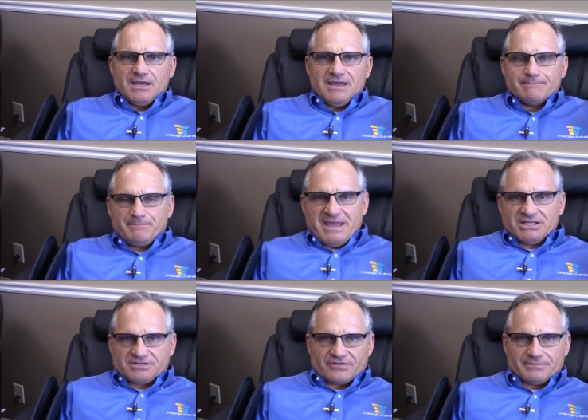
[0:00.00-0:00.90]

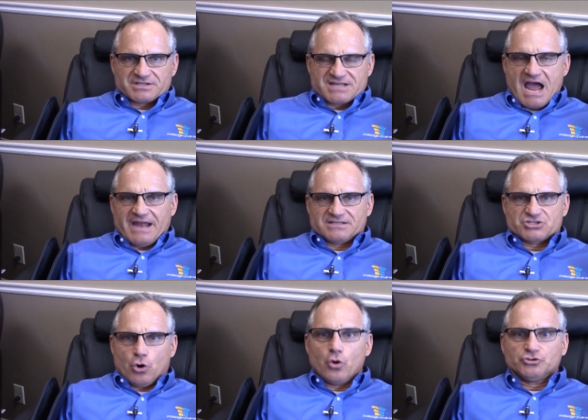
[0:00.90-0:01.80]
impinge from the sides
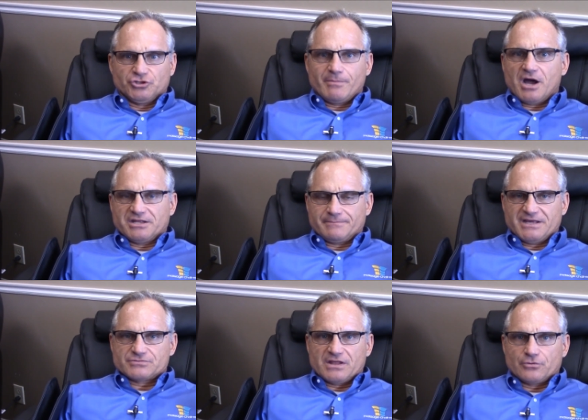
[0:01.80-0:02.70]
to hold your body in
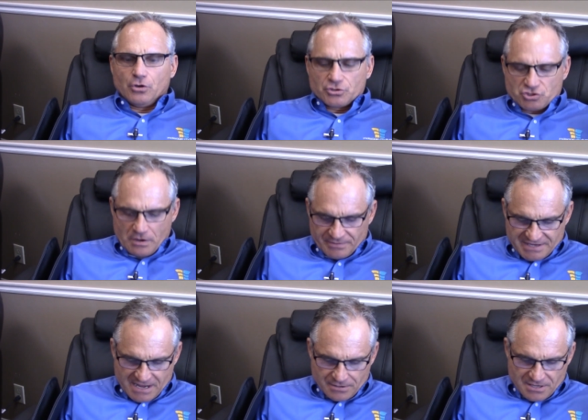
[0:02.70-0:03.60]
place while the rollers go up
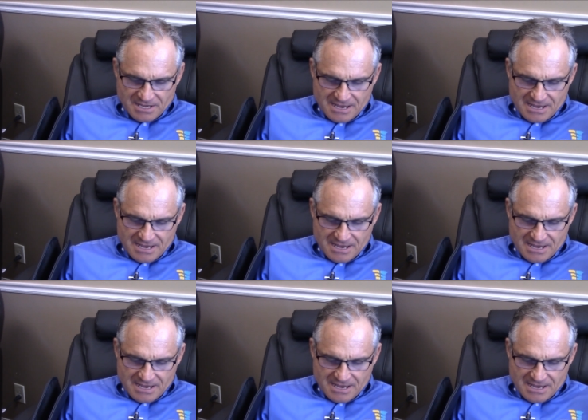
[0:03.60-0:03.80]
and down.